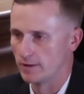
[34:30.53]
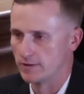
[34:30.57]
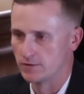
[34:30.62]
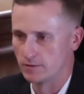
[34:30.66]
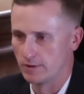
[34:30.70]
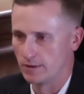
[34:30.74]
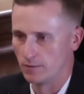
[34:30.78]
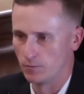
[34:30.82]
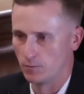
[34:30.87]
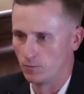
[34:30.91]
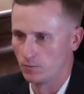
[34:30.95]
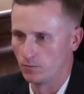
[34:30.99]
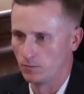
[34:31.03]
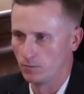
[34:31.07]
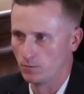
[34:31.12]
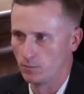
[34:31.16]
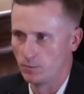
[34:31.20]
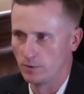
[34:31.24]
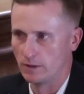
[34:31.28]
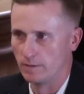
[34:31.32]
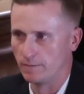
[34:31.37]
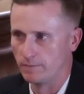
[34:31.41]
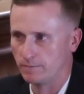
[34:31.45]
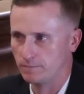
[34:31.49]
that
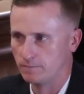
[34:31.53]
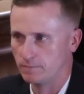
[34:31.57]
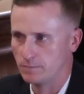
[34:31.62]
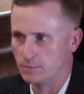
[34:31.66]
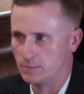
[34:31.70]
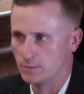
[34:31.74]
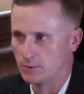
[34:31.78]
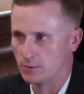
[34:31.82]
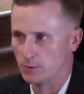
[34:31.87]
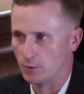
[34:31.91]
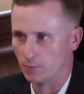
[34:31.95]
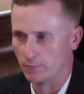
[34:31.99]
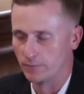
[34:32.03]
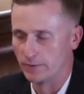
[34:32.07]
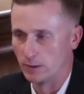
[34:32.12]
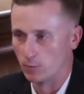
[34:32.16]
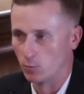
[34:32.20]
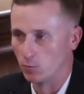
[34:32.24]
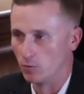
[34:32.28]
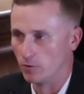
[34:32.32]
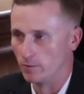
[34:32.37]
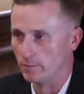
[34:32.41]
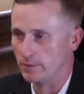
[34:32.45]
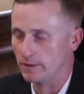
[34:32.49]
we didn't
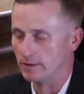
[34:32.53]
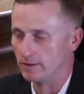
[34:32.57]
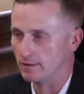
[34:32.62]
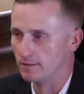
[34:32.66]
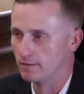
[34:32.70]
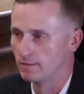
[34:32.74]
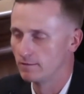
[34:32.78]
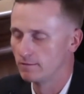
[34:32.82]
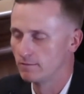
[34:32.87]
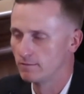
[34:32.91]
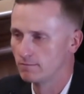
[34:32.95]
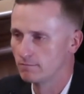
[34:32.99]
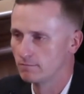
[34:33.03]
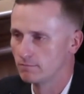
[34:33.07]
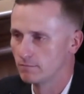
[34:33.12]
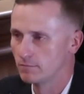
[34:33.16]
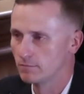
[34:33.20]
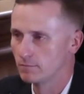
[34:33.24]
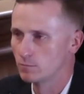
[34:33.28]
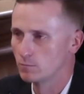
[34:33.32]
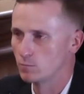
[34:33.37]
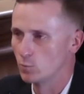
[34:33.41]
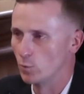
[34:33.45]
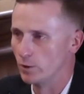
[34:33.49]
think we would be
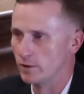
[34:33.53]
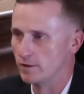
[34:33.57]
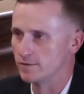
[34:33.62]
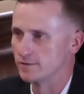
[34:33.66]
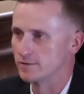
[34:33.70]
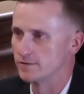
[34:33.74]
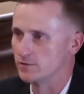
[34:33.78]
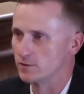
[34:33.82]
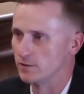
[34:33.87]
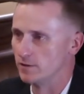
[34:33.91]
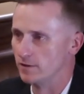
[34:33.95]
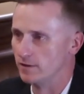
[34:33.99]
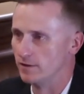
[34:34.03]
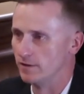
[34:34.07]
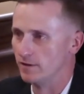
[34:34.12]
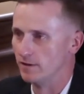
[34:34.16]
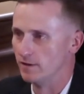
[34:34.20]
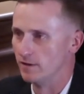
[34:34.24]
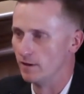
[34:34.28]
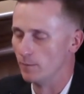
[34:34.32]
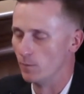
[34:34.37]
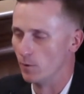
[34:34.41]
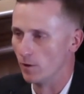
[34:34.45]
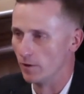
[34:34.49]
witnesses in
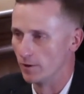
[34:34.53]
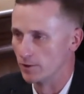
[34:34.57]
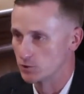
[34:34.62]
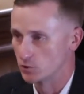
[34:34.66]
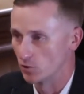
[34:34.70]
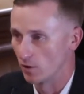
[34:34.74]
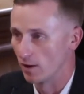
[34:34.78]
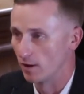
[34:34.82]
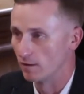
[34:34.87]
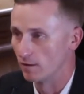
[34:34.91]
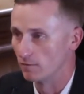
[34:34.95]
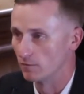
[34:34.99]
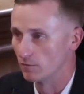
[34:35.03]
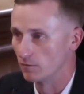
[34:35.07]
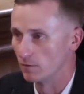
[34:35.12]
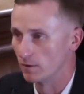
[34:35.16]
a murder trial.